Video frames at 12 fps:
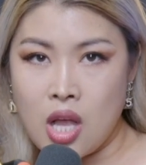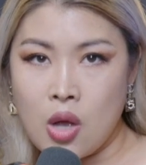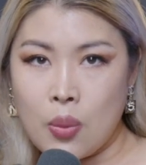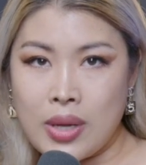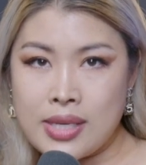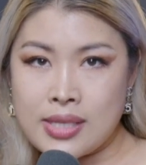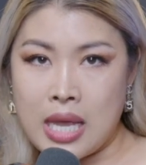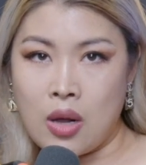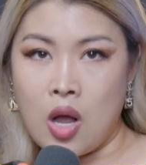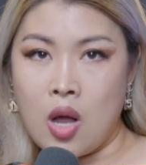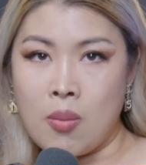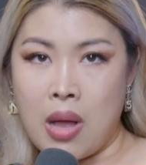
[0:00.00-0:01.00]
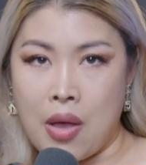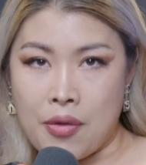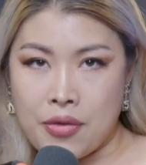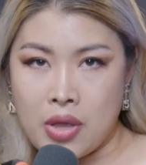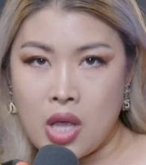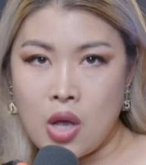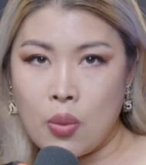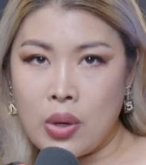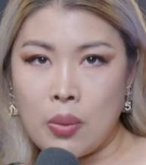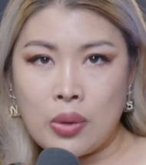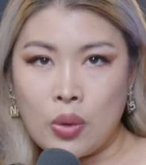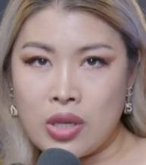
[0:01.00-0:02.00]
We sell our mouth. We
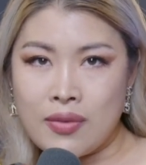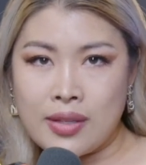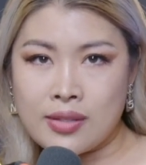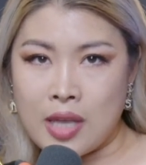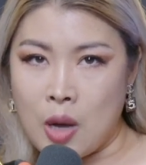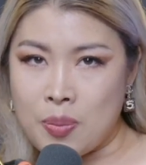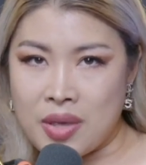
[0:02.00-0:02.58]
don't even sell